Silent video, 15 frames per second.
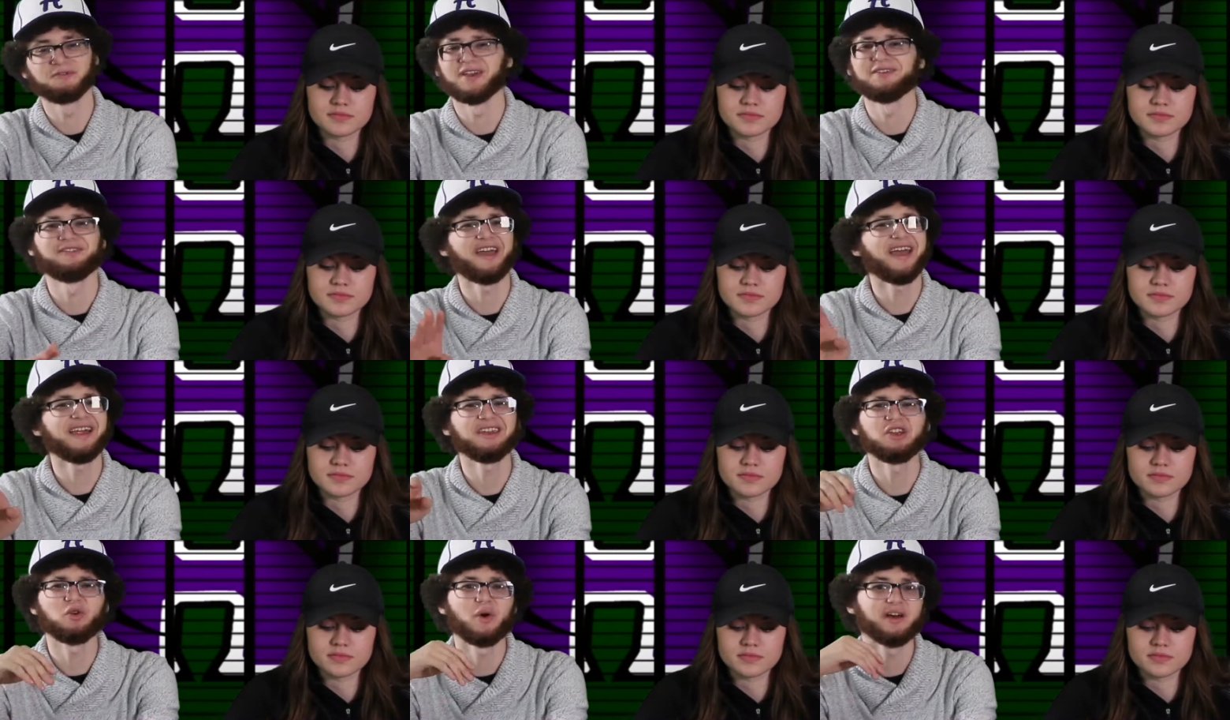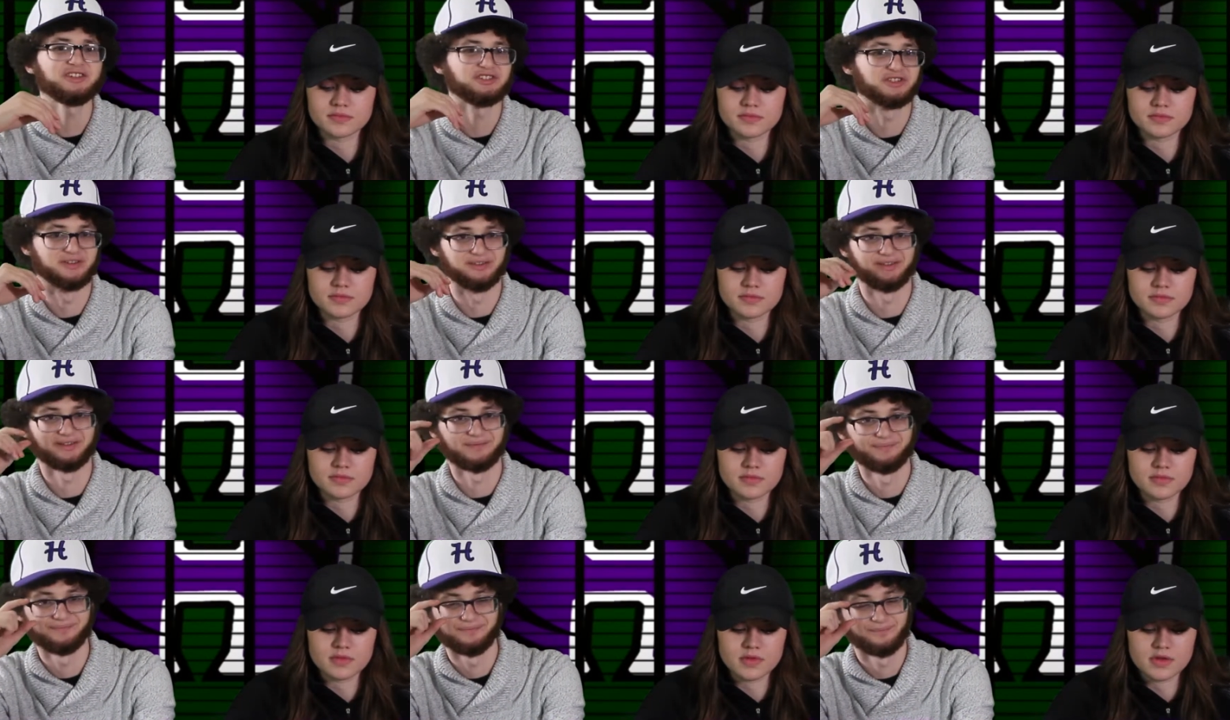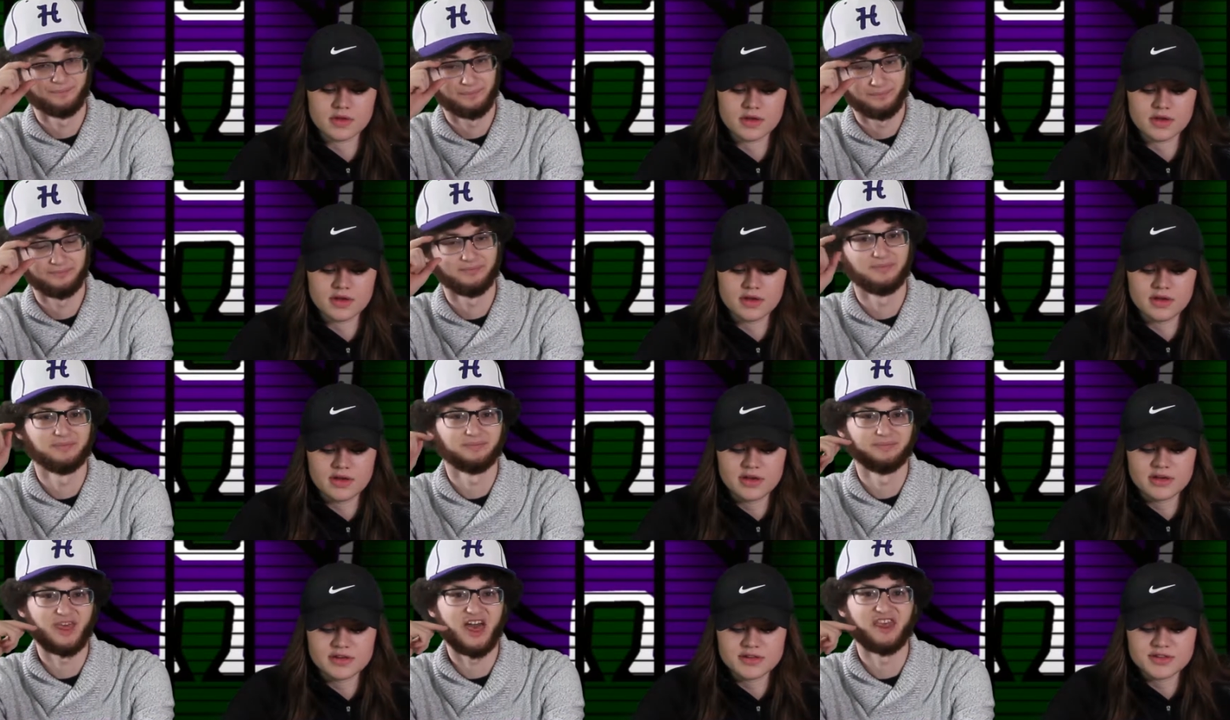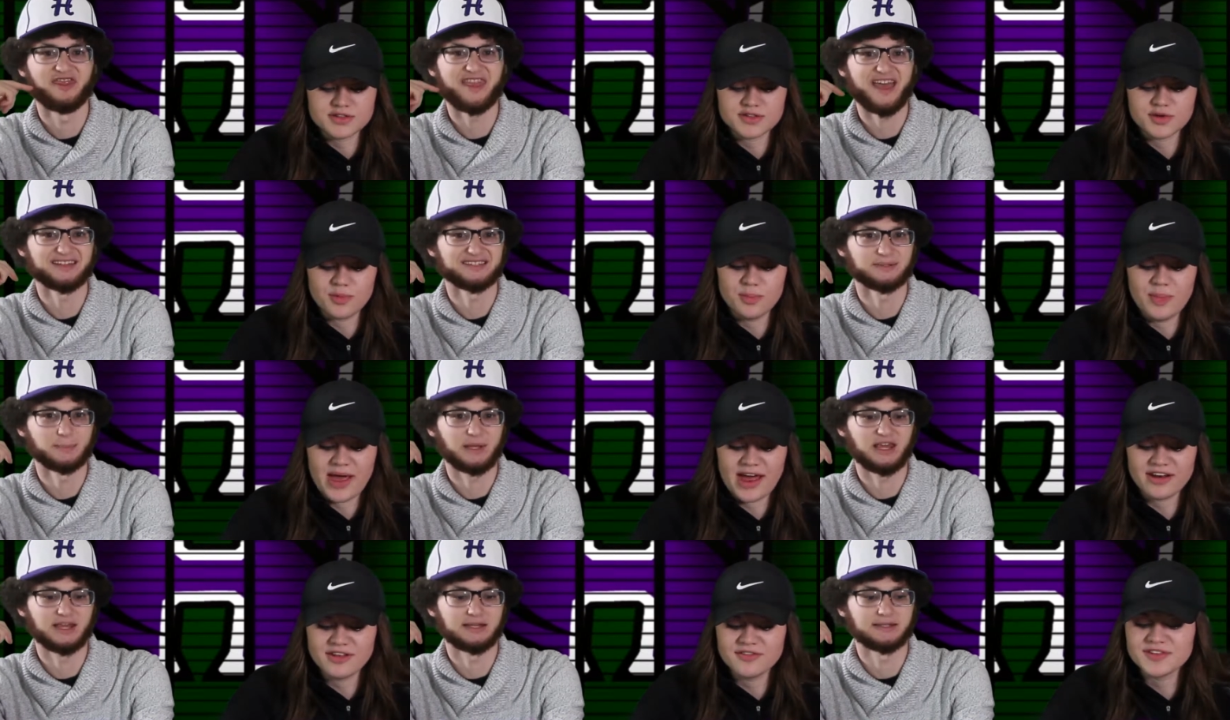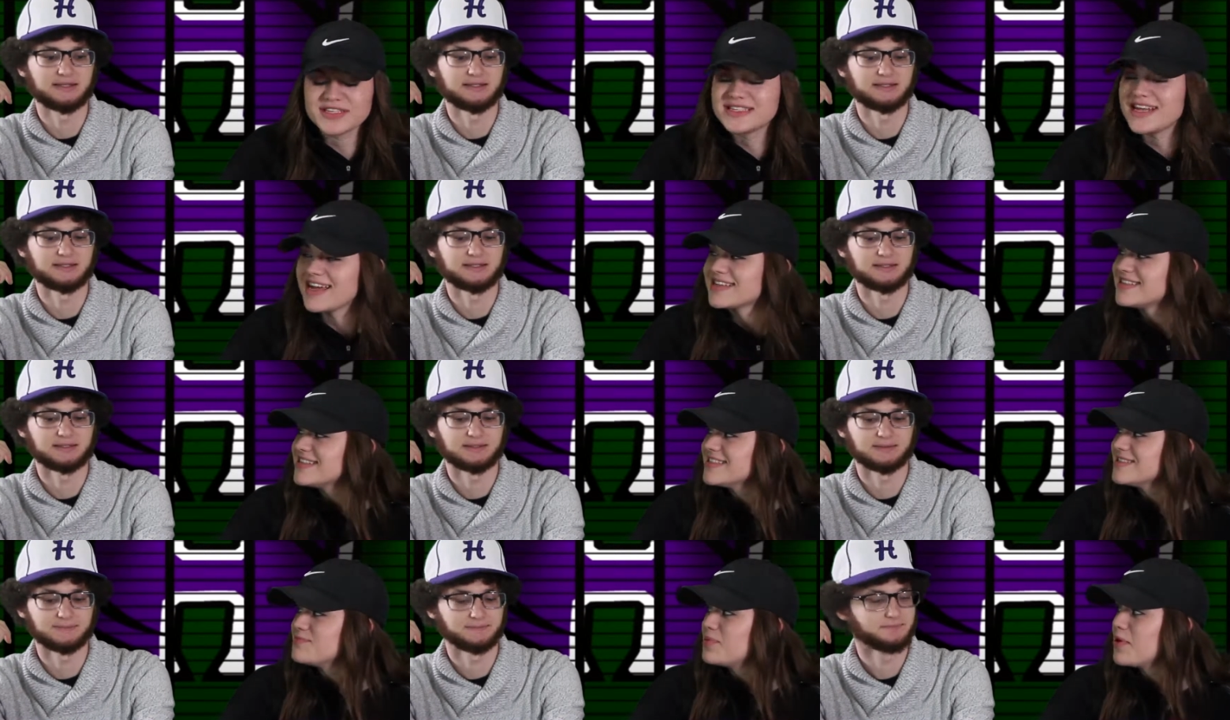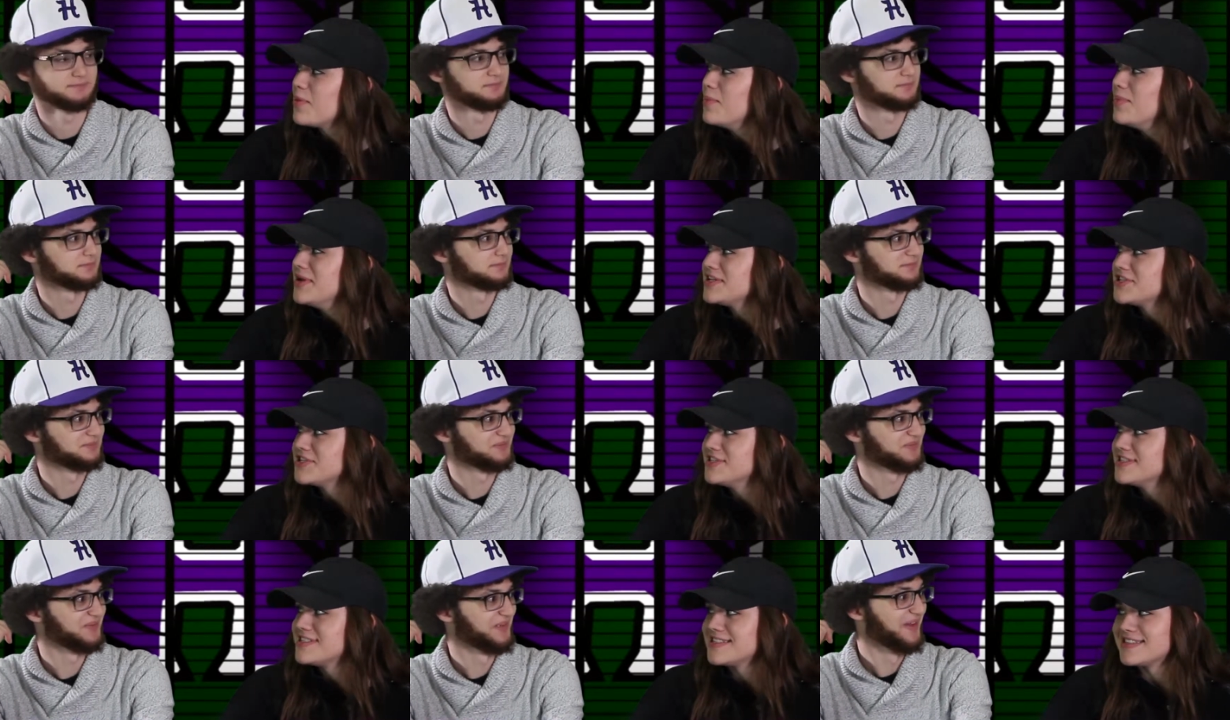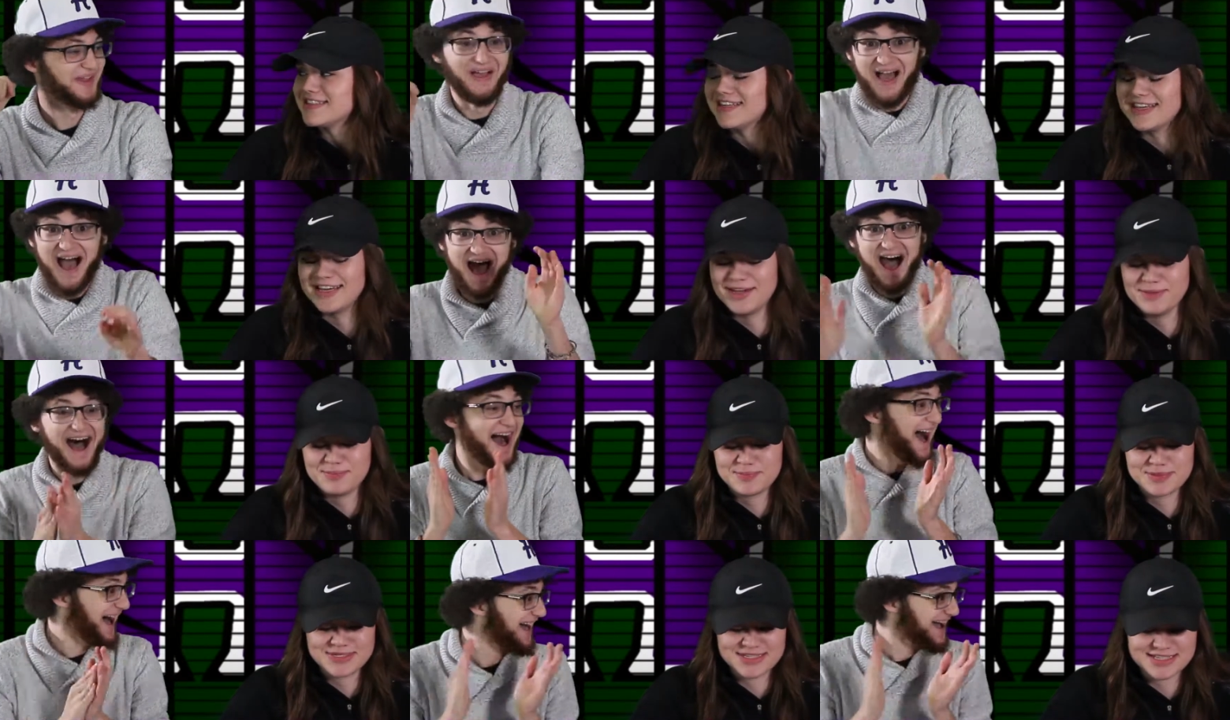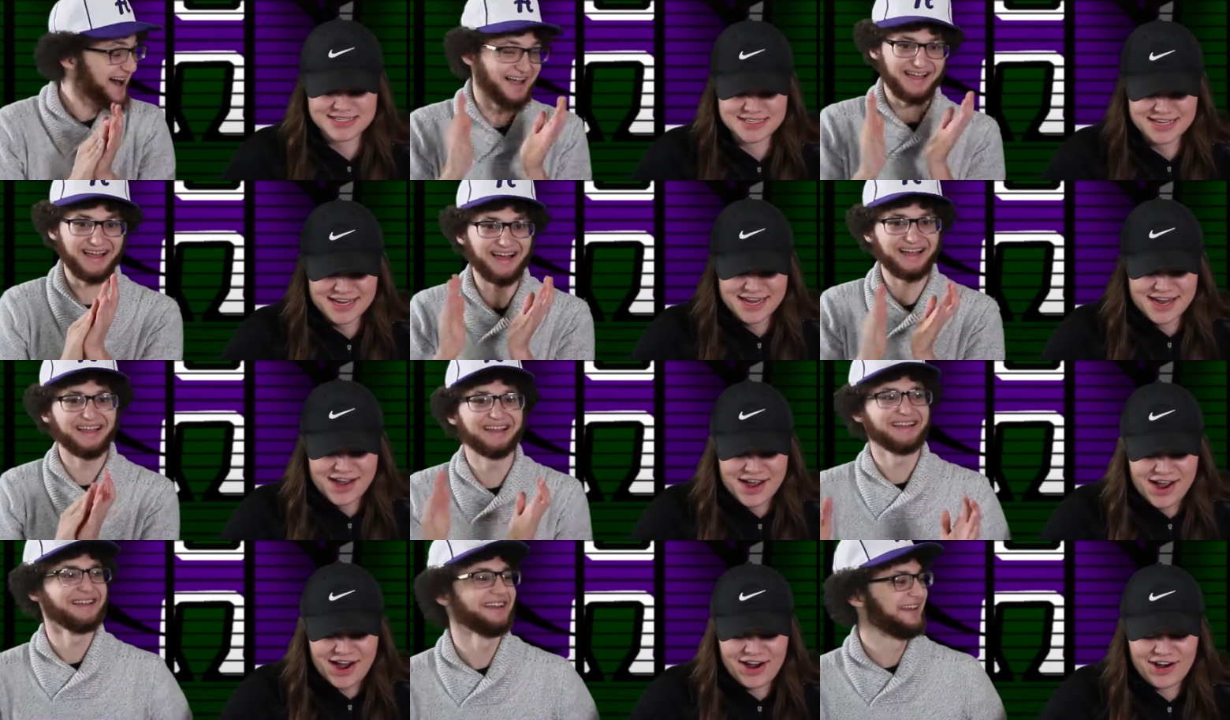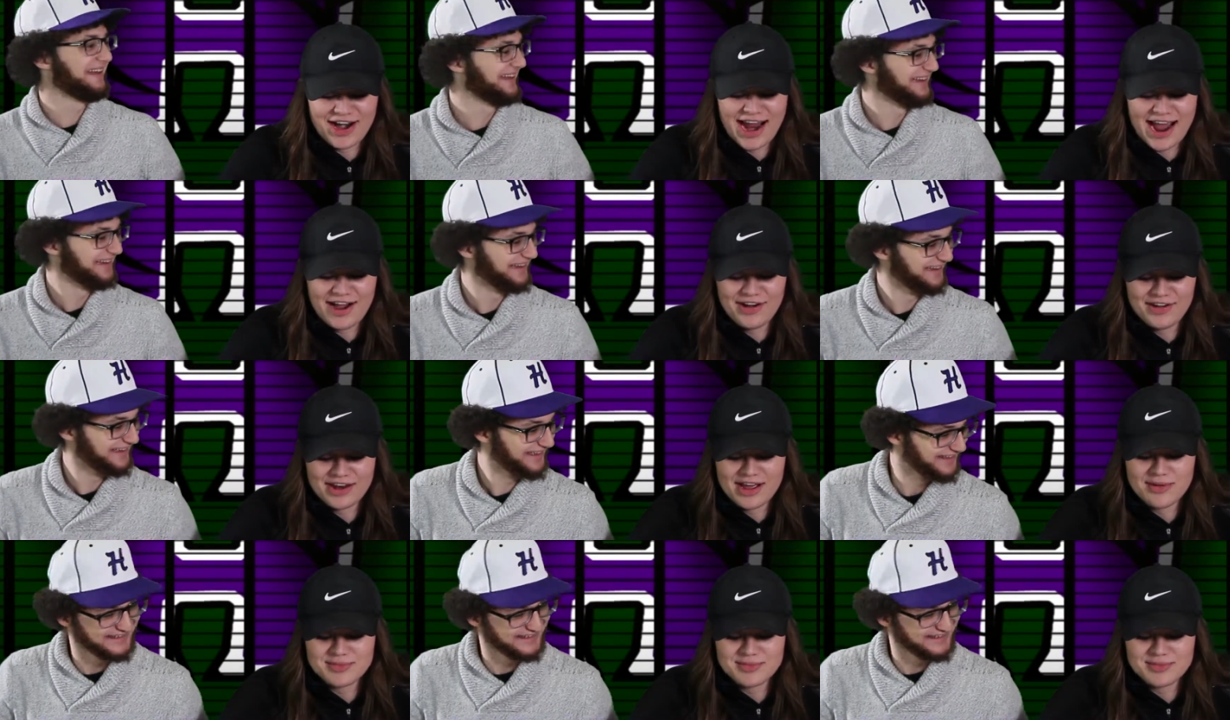Speaker 1: if you have any questions.
Speaker 2: So Battle of the Sexes permission slips are out.